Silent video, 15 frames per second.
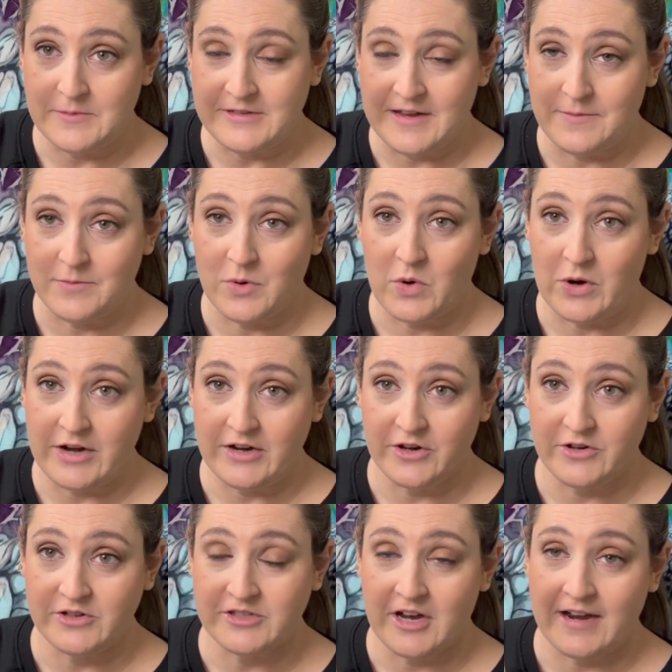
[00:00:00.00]
and
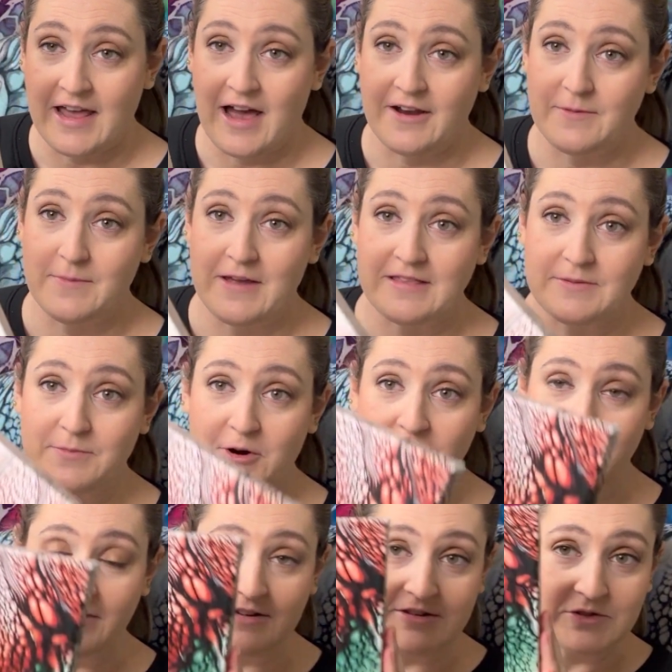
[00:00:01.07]
pointers on how to make the
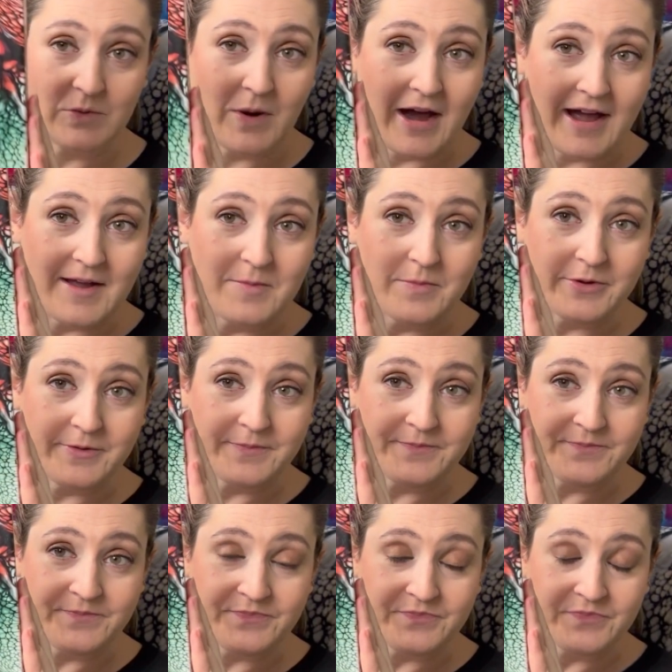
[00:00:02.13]
perfect swipe.
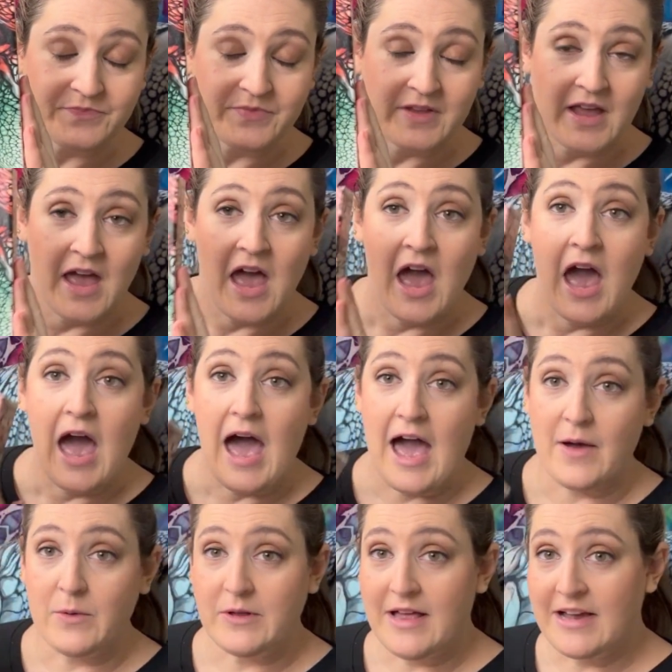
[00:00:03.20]

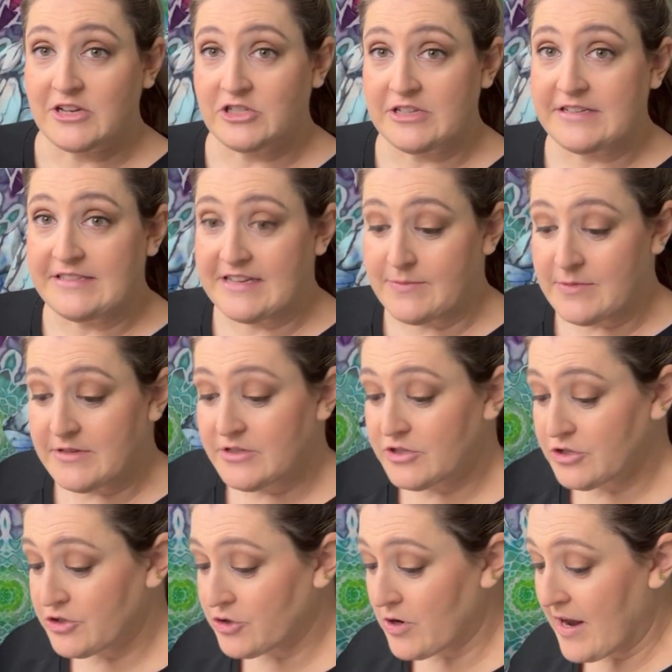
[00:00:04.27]
I will actually
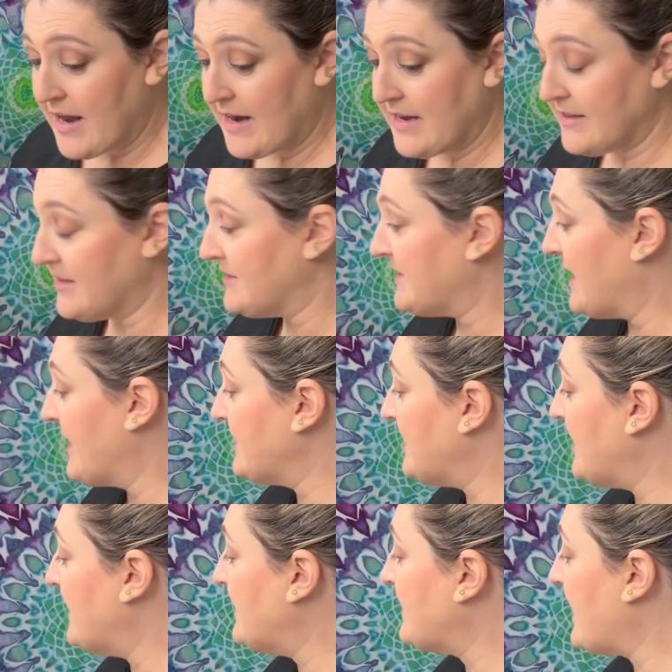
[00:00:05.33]
demonstrate the
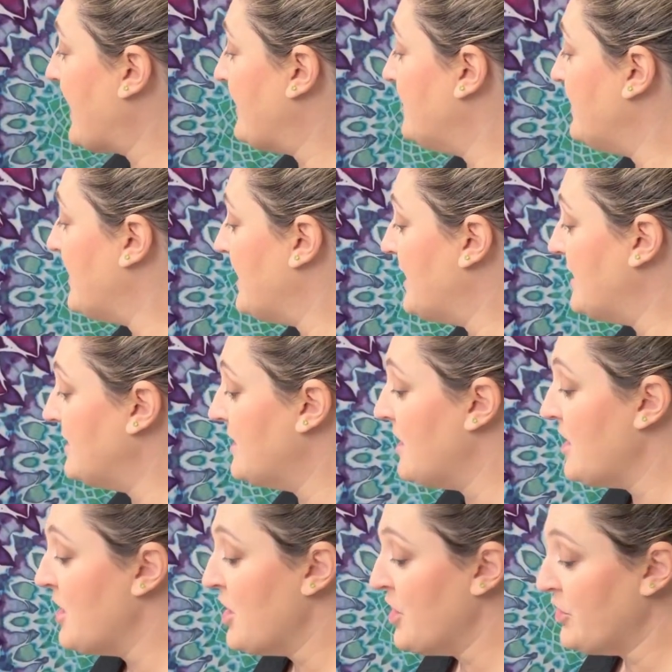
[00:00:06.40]
technique, and then
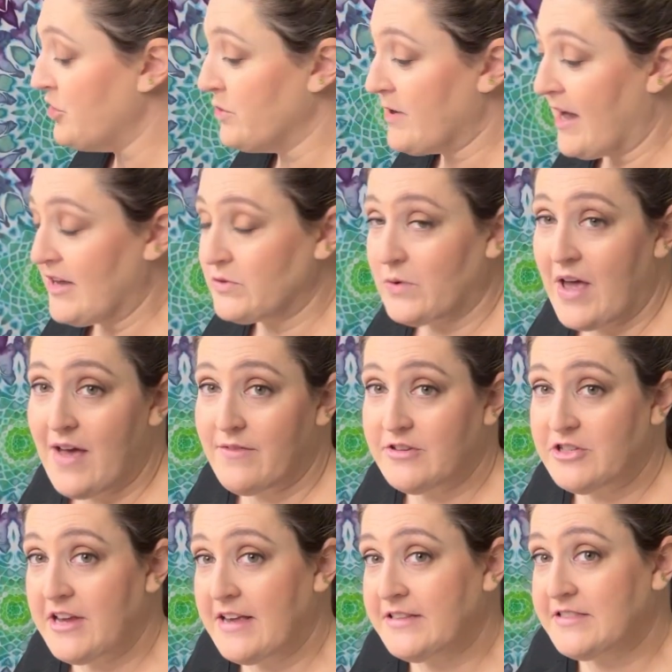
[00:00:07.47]
you guys will have a
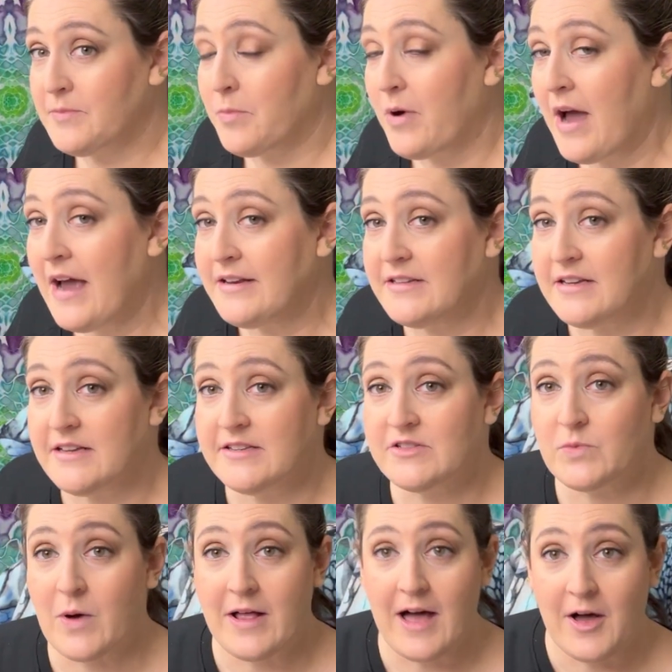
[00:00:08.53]
chance to practice
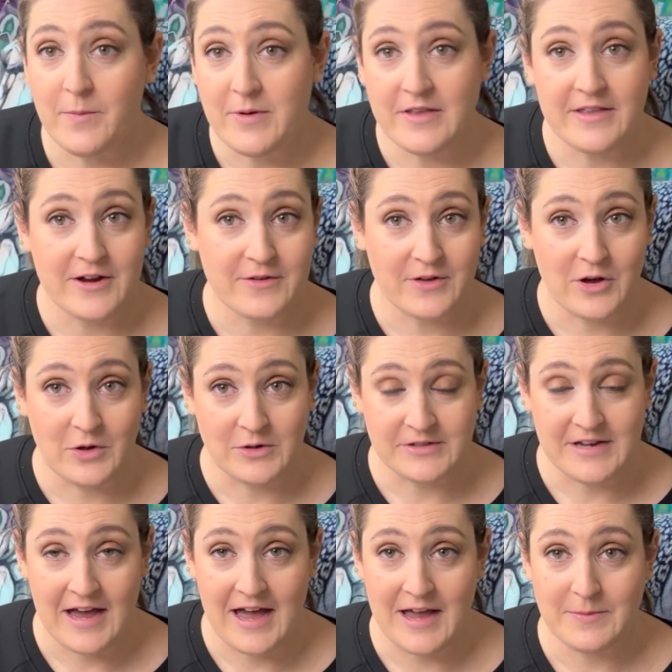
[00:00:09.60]
while I'll be there the whole
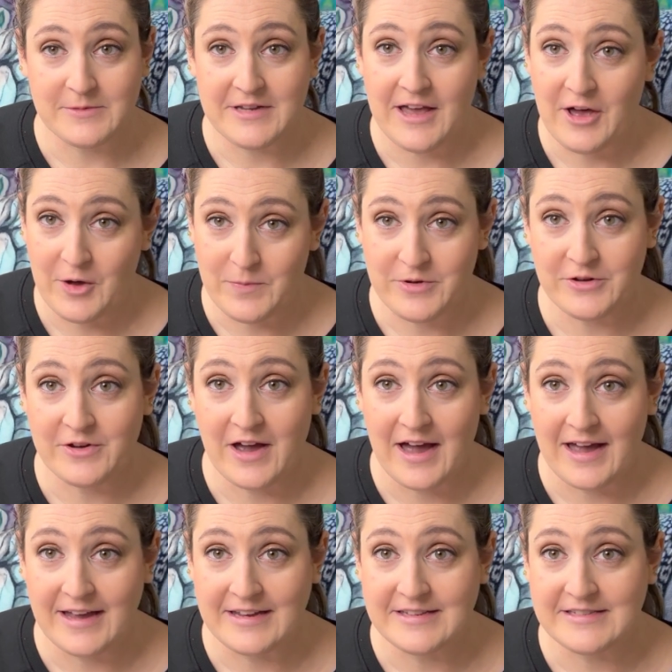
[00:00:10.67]
time to help you
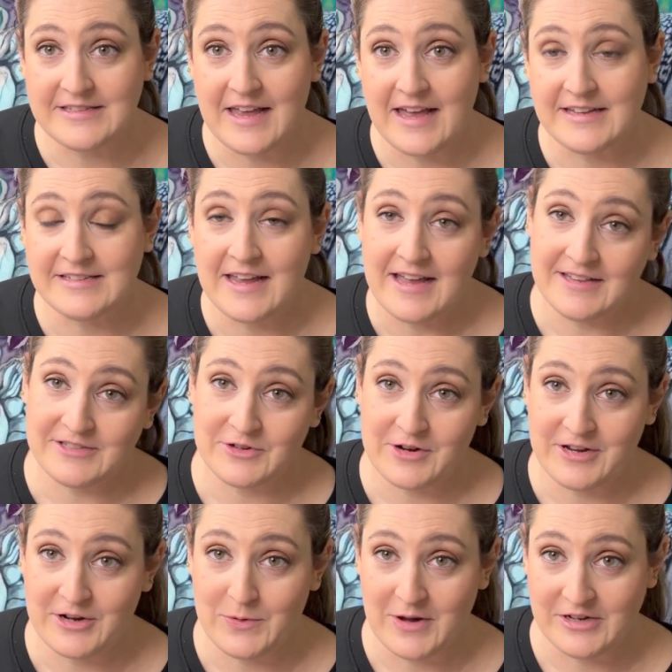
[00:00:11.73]
guys and to answer
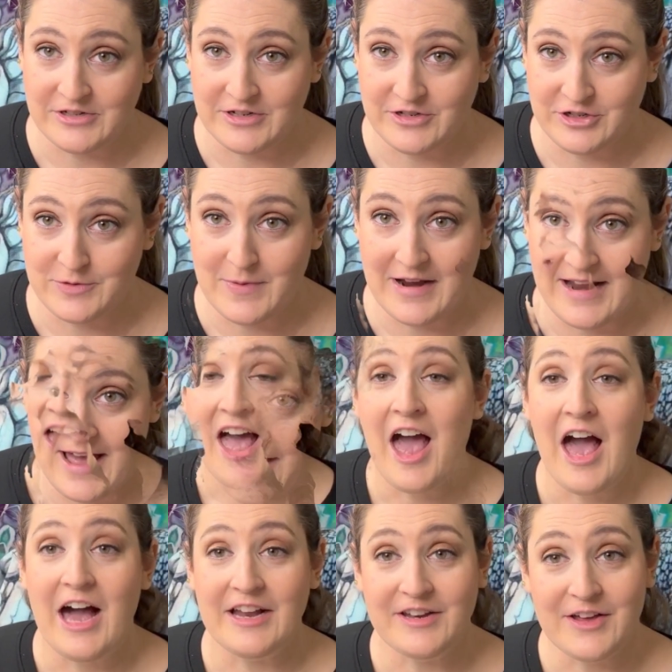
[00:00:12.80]
any questions you might have.
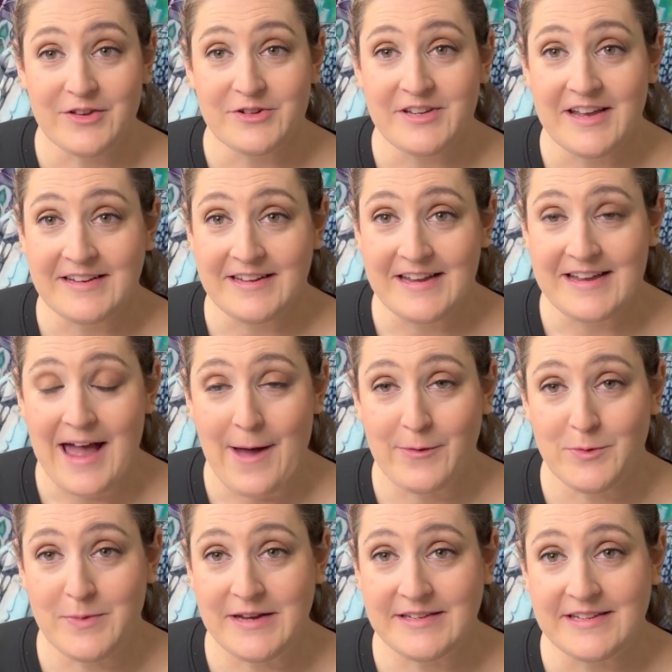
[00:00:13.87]
Another technique I will
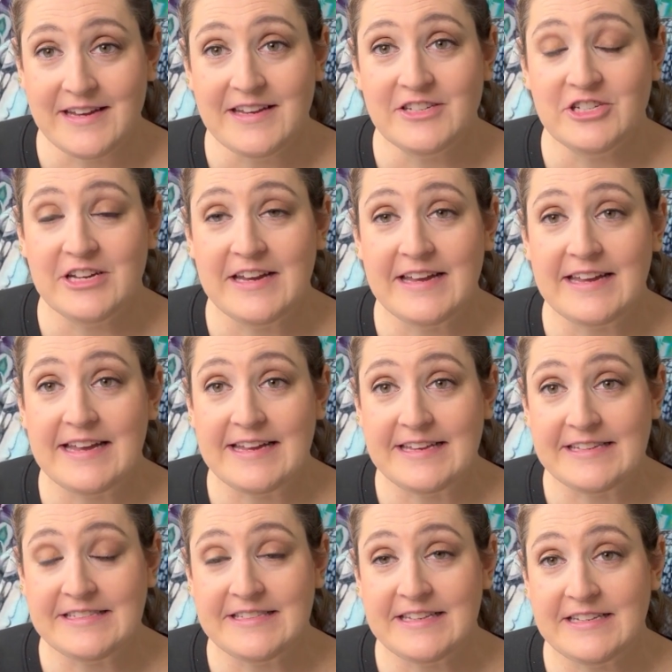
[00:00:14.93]
be teaching
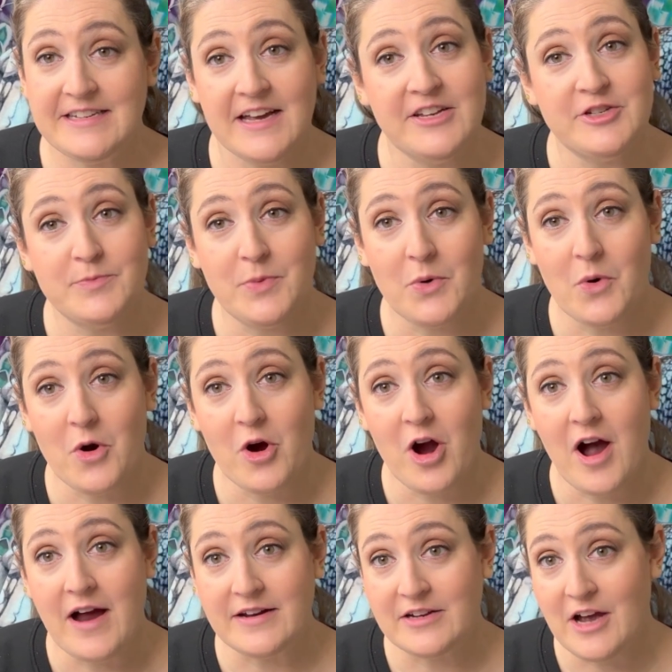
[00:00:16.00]
is the Dutch pour
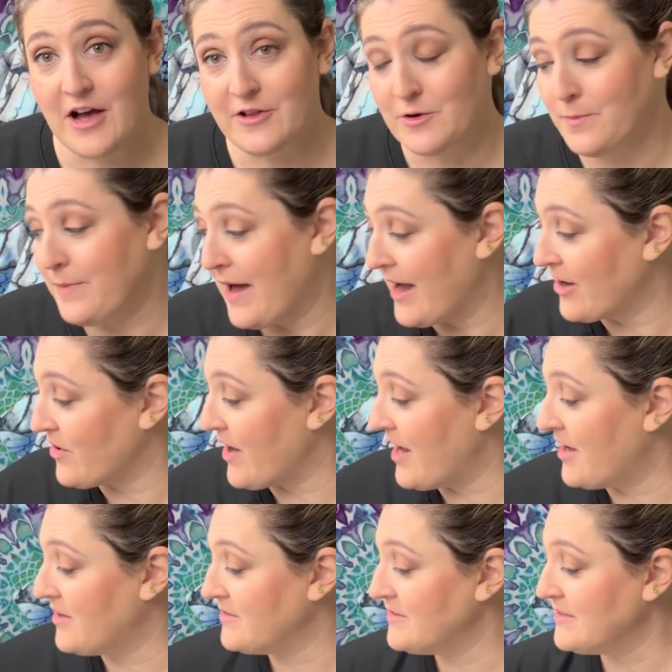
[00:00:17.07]
on color
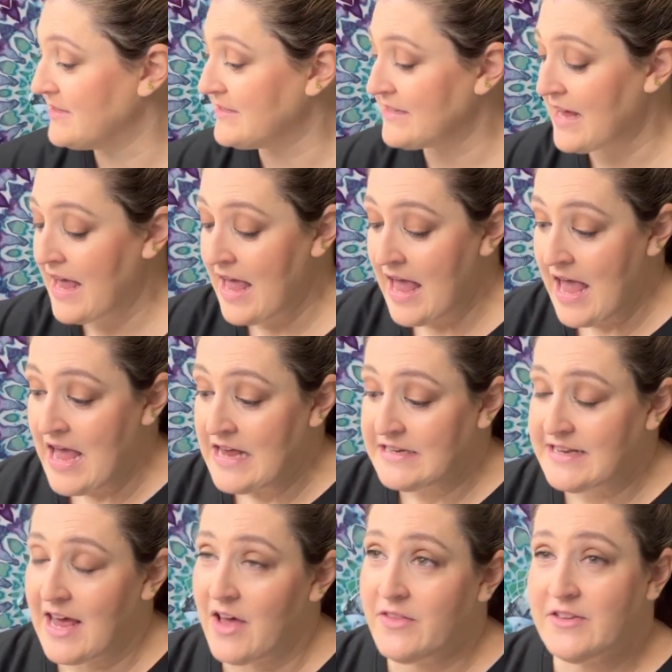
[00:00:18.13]
backgrounds.
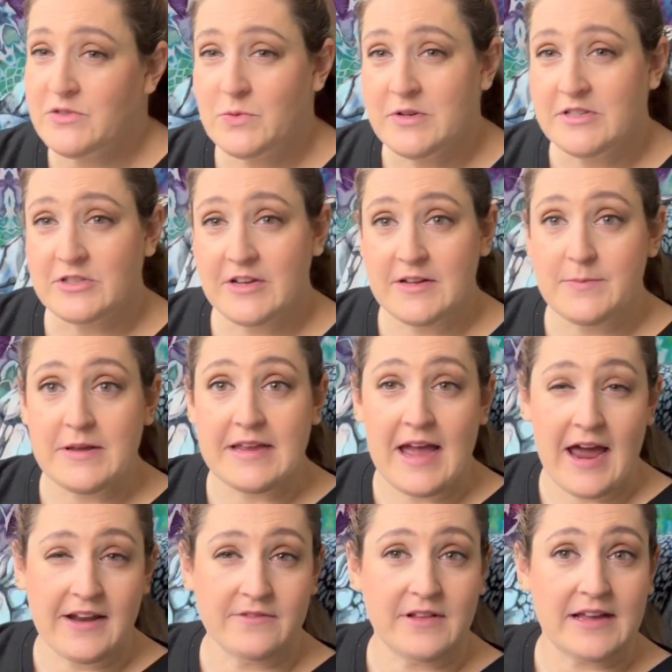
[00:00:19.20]
Now this one is going to be
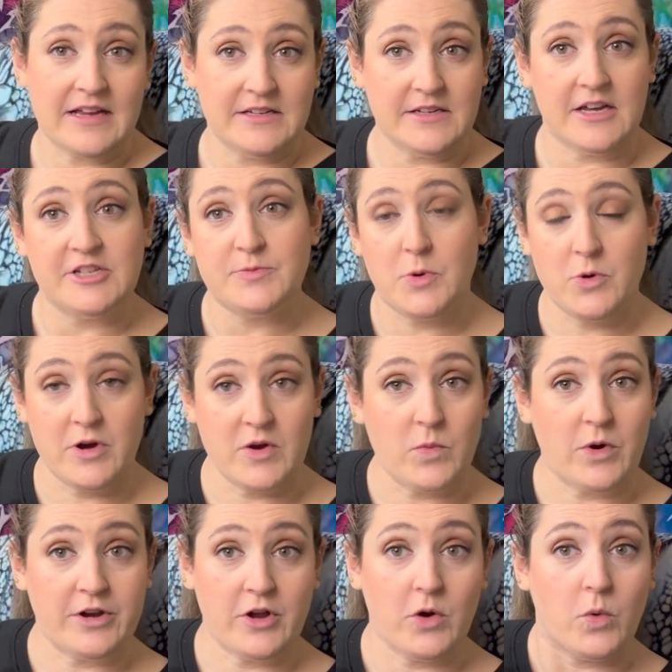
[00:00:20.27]
kind of like a Dutch pouring
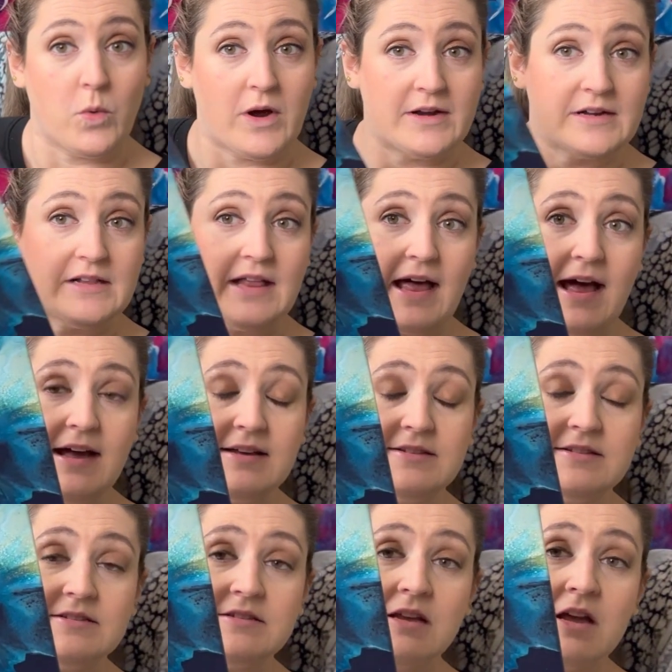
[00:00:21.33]
101 class.